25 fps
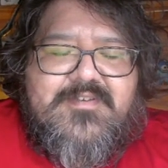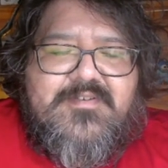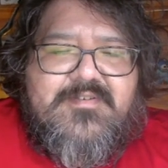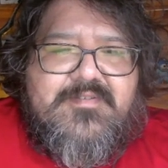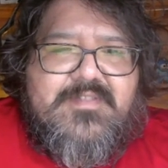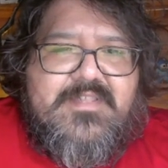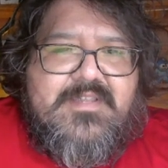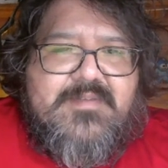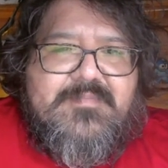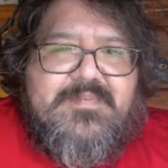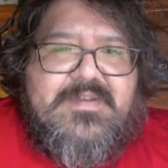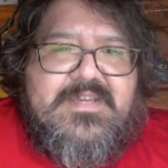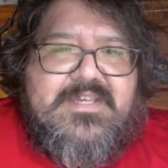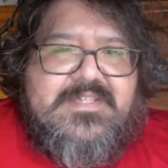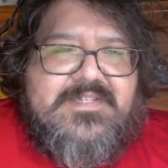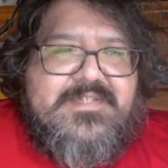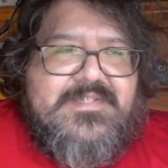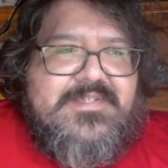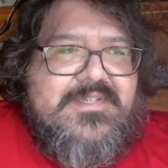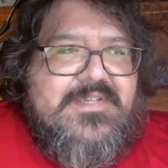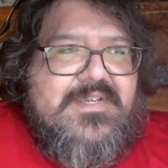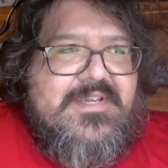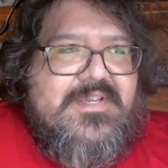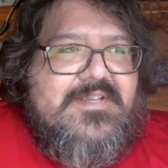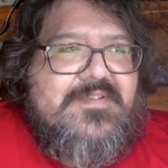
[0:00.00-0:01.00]
like
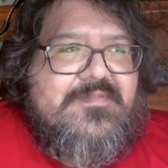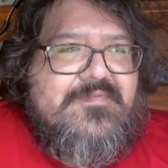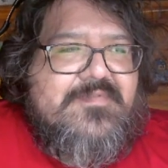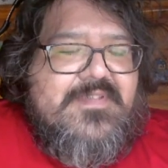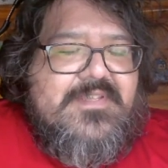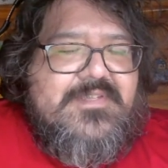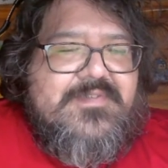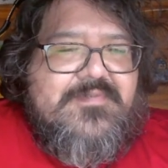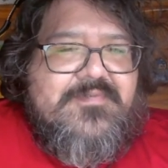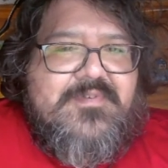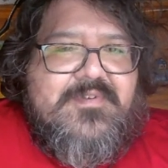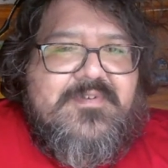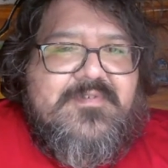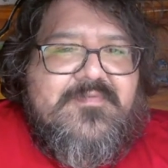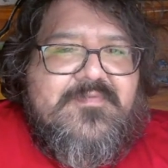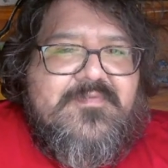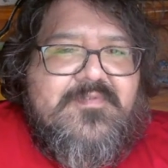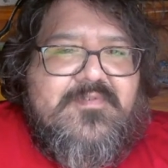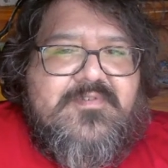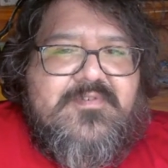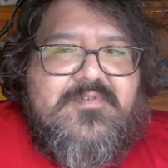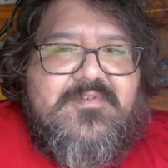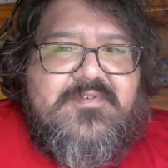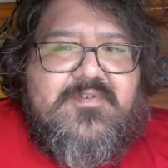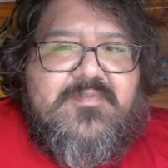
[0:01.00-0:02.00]
Palestine, if that's what you're
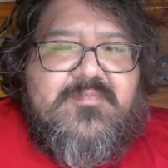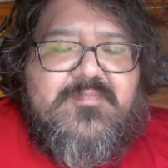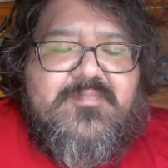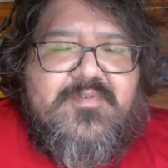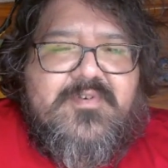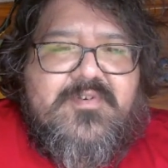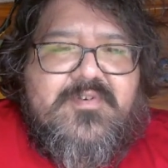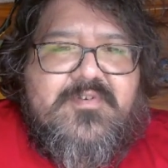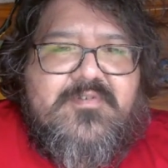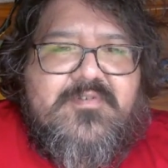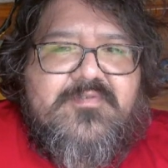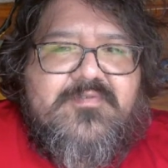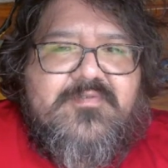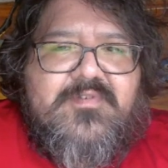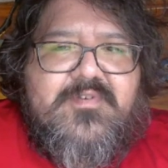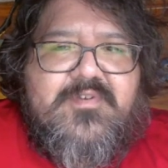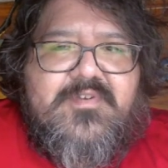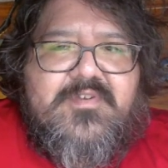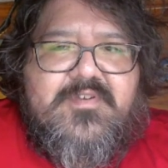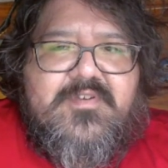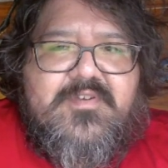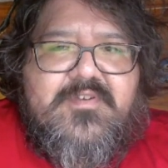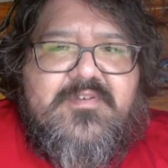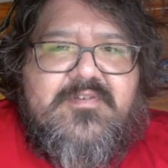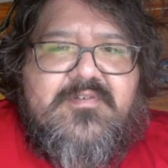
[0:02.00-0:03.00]
for, you're pro,
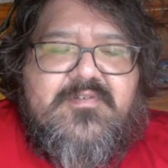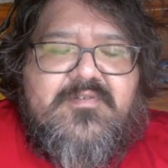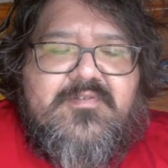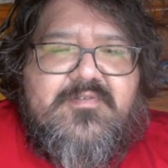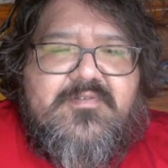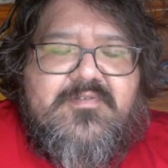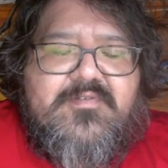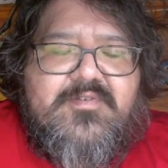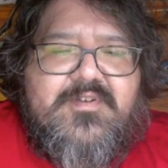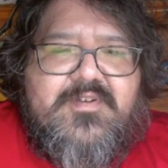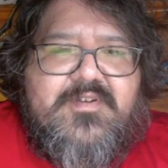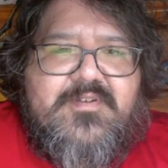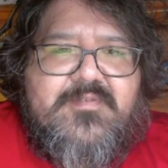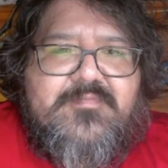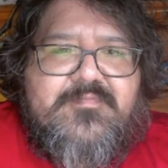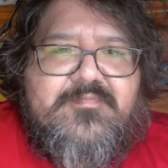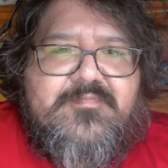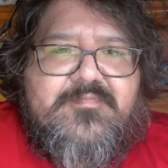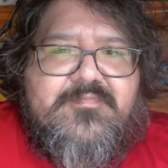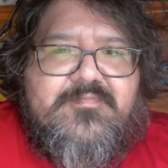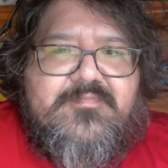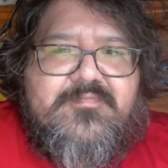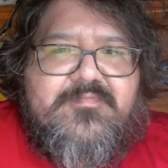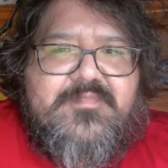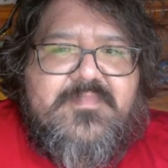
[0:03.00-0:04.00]
or,
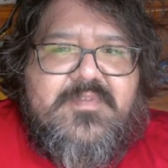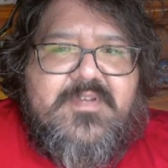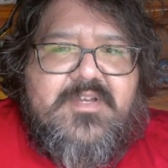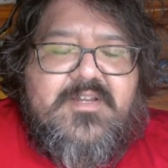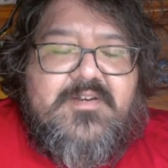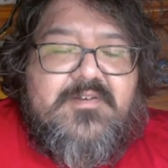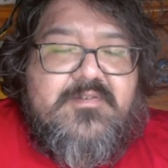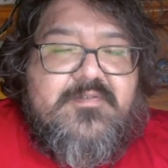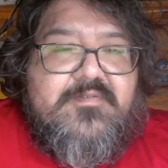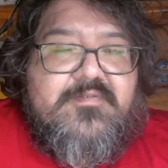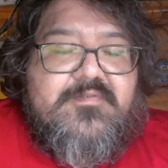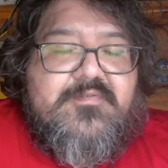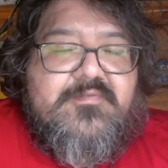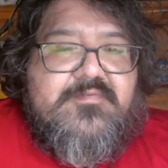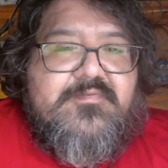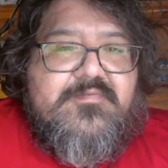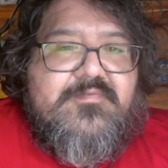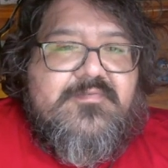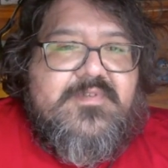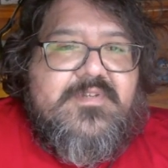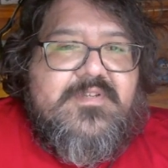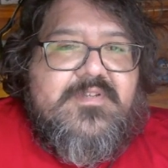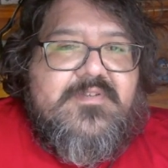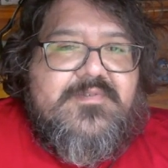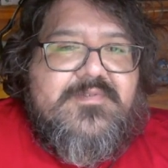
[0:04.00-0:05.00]
I don't know,
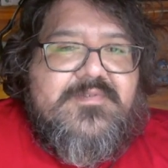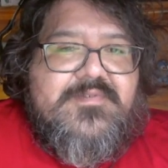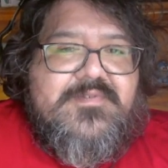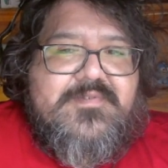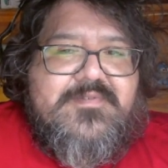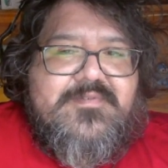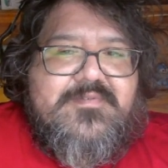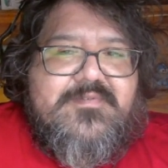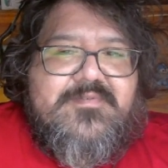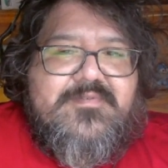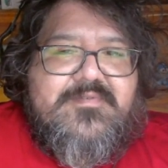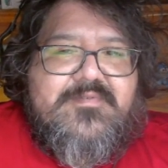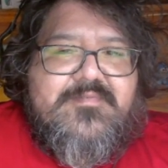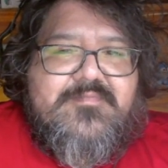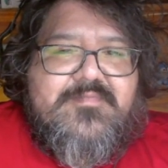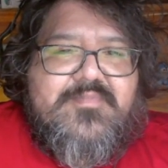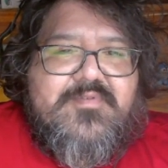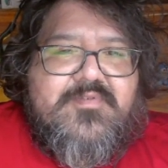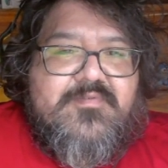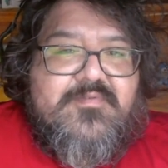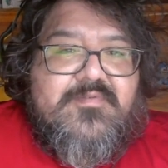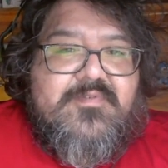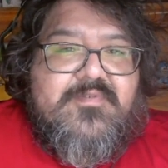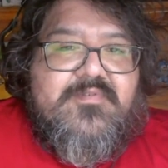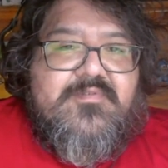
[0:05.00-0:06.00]
what else?
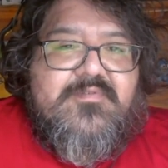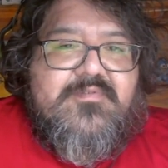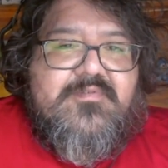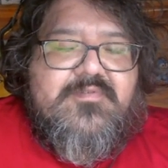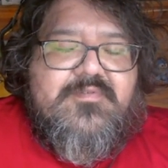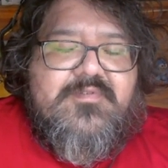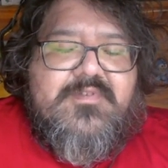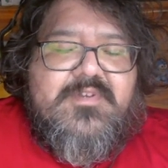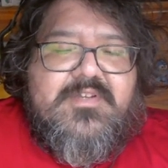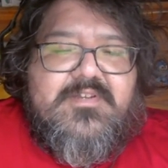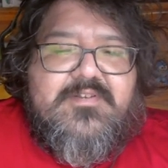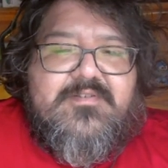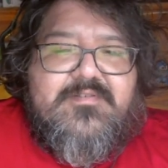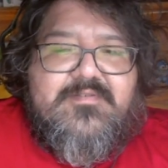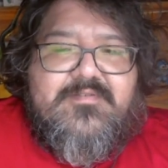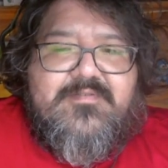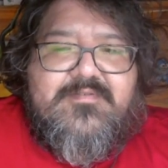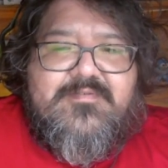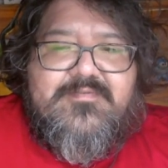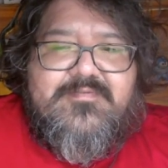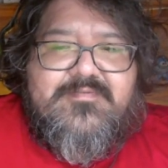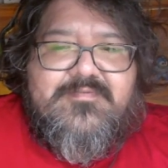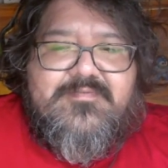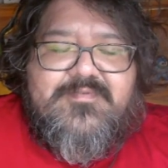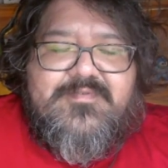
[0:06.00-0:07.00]
Peru? I don't
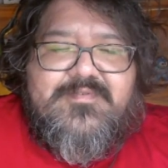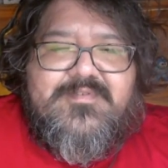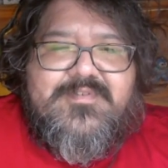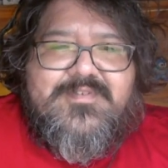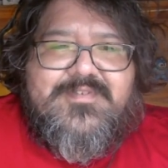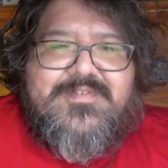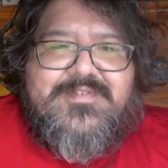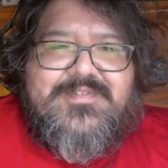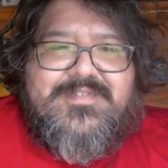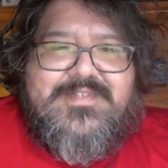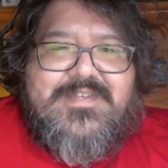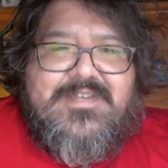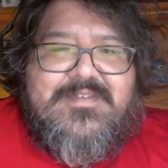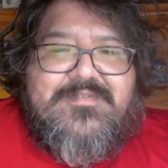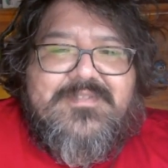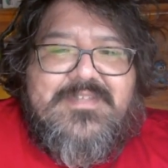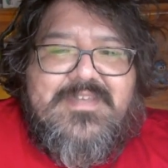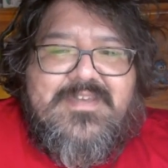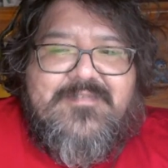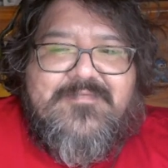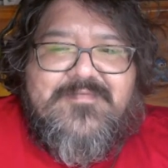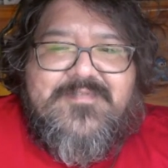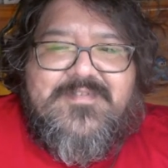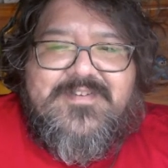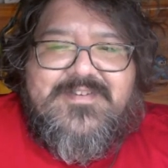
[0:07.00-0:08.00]
know. South
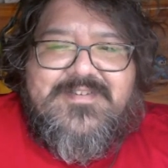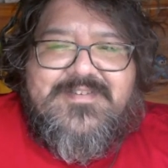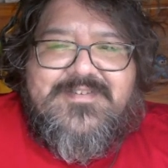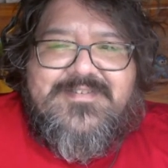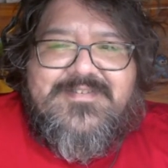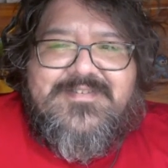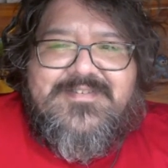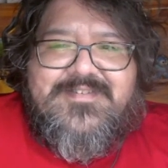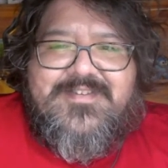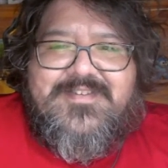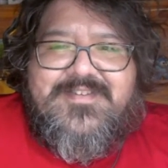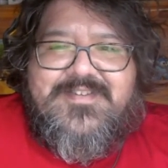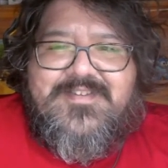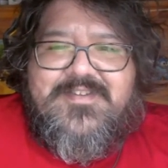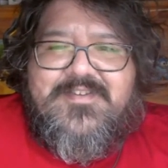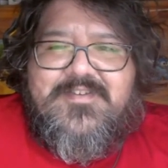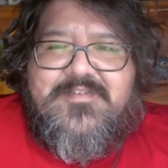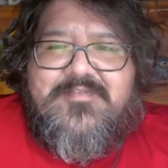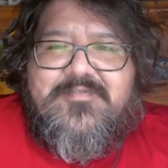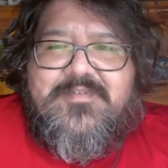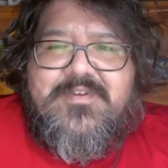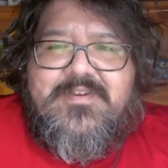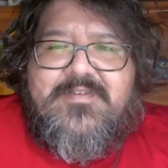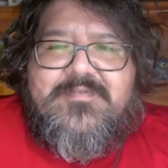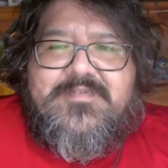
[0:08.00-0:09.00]
Africa?
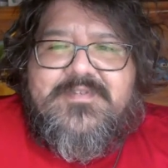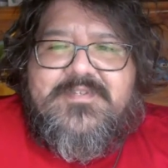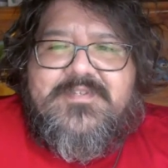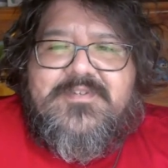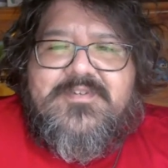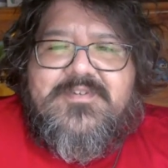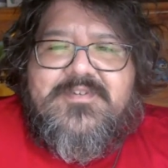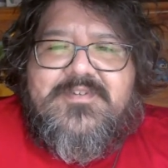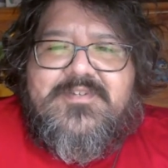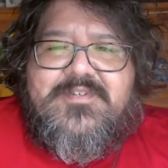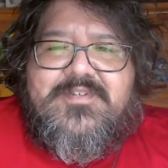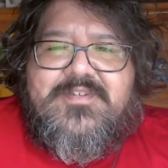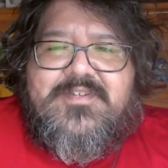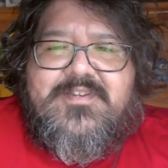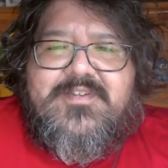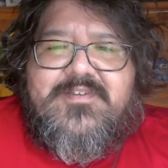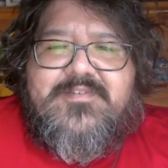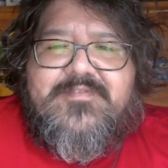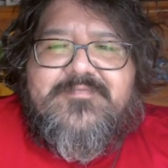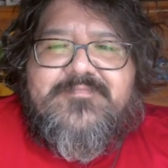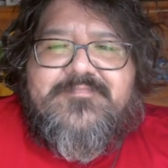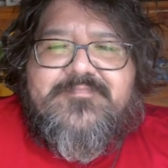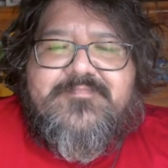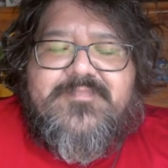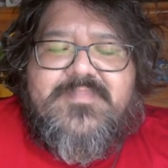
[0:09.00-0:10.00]
Whatever's good,
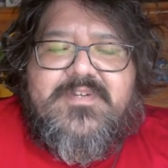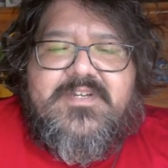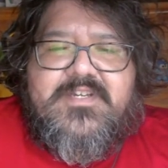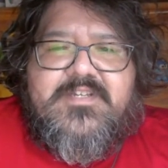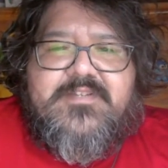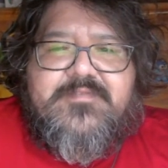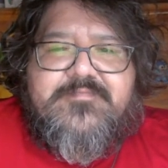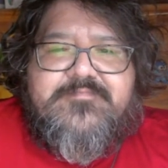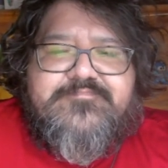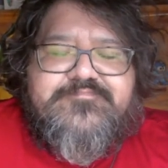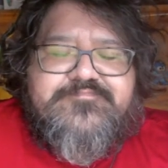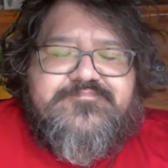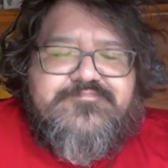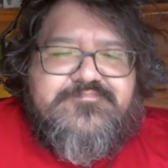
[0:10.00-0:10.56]
but